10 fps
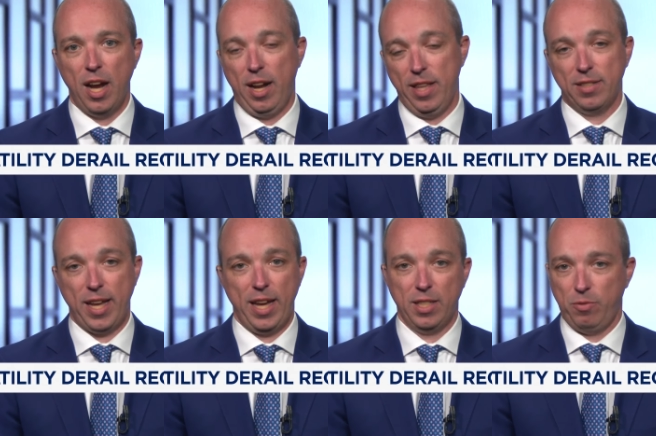In this
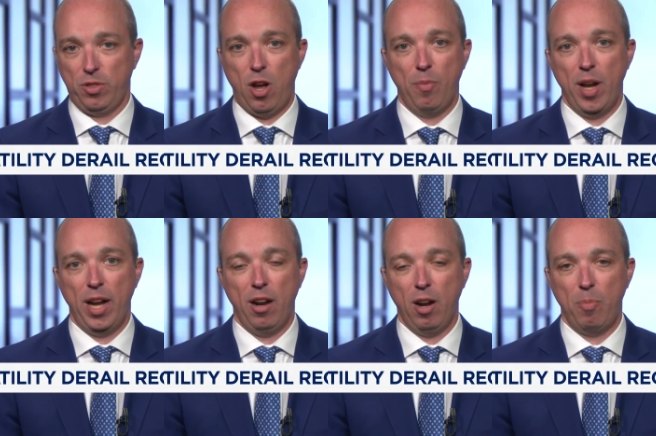case, it was
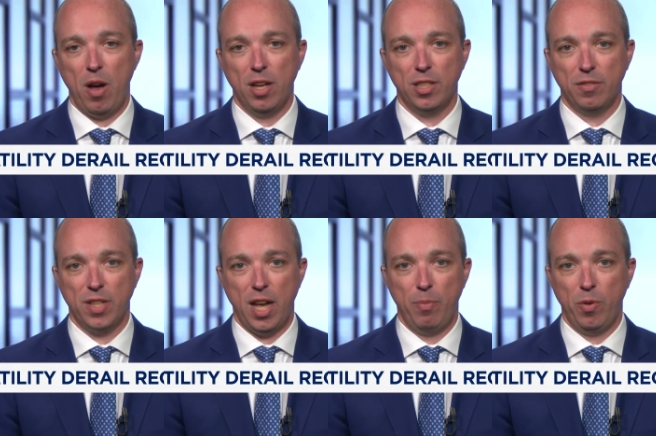dominating on a positive
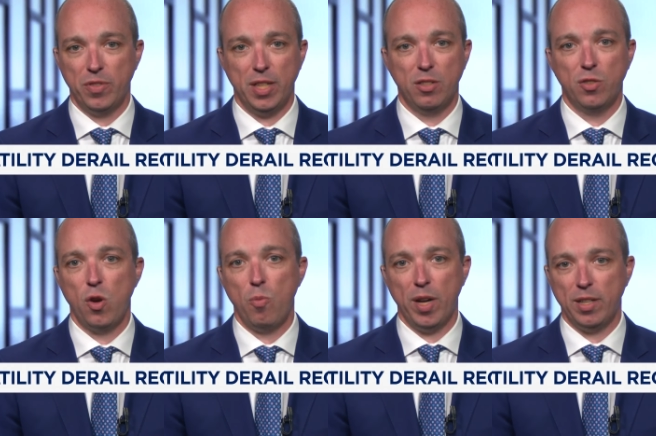side, but we've seen
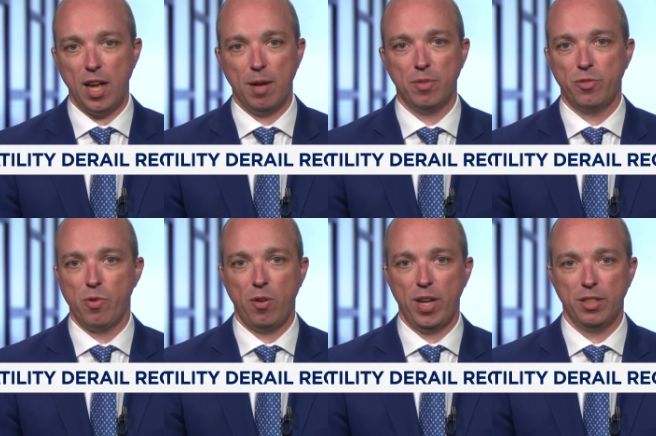so many times
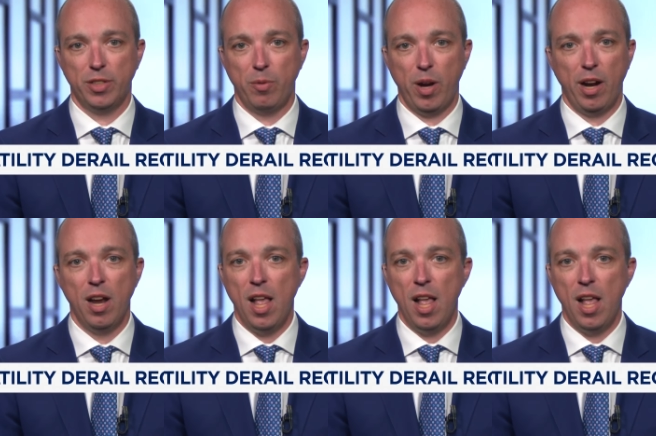throughout history where